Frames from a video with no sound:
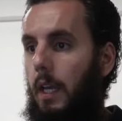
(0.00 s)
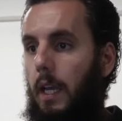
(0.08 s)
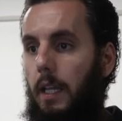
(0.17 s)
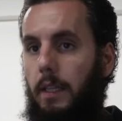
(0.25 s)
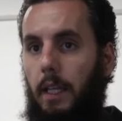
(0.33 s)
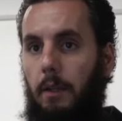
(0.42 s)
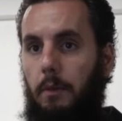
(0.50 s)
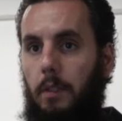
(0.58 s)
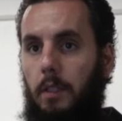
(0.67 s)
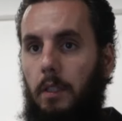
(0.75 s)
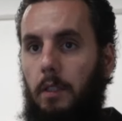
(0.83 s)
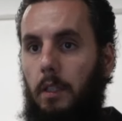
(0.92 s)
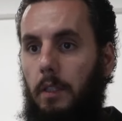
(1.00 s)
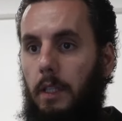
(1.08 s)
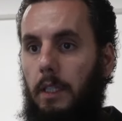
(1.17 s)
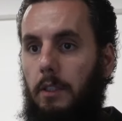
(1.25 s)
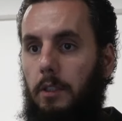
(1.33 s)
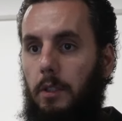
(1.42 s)
and that one
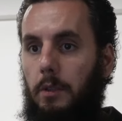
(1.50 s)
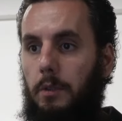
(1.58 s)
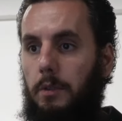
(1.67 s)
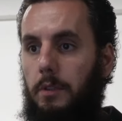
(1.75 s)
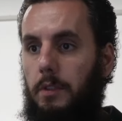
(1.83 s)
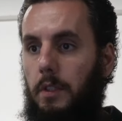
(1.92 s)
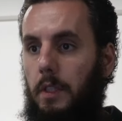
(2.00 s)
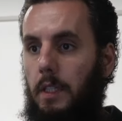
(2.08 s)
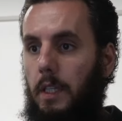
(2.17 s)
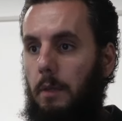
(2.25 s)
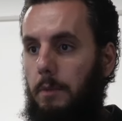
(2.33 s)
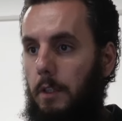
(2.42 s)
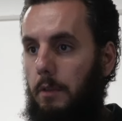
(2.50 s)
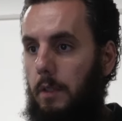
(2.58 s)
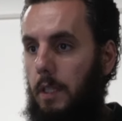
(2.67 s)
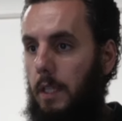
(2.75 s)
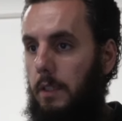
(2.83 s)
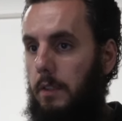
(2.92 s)
they chose the up to
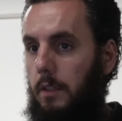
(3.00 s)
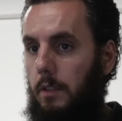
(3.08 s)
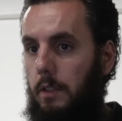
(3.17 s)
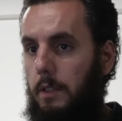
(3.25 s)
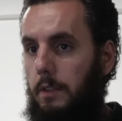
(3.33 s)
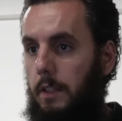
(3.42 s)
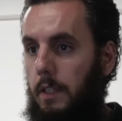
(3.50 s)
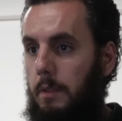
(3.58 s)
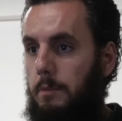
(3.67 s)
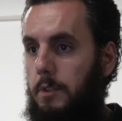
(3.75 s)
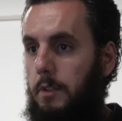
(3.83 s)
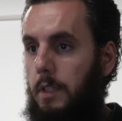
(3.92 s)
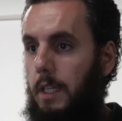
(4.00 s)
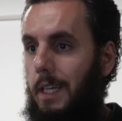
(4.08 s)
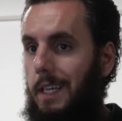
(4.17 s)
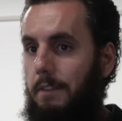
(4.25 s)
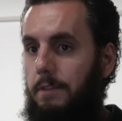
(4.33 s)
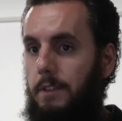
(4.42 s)
3-day turnaround time, so they
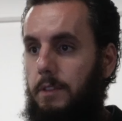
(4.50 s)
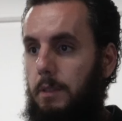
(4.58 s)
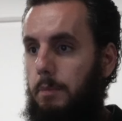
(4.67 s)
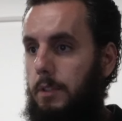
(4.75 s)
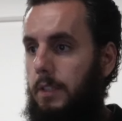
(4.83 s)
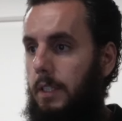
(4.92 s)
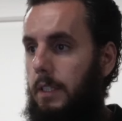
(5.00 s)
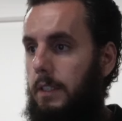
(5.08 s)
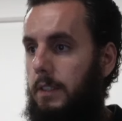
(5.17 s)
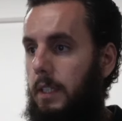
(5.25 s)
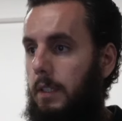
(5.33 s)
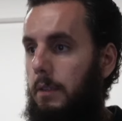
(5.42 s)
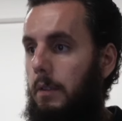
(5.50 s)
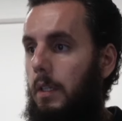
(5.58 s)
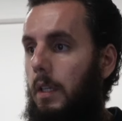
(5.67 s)
got a 15% discount.